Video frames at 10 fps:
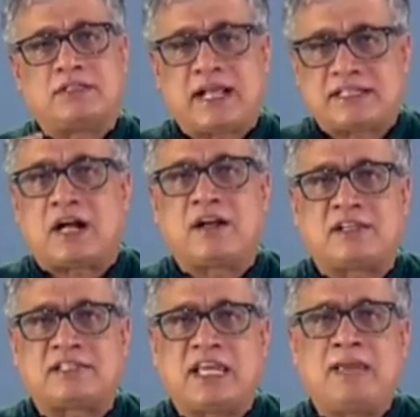That's under the
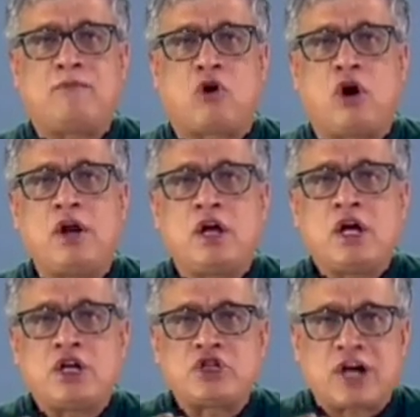scheme called
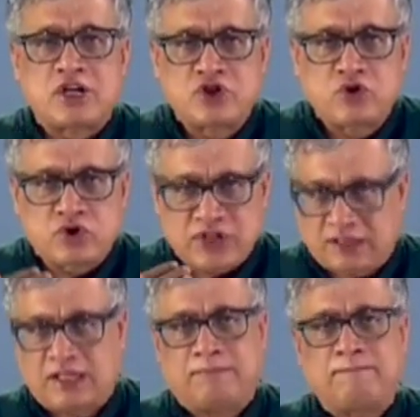Shashto Shati.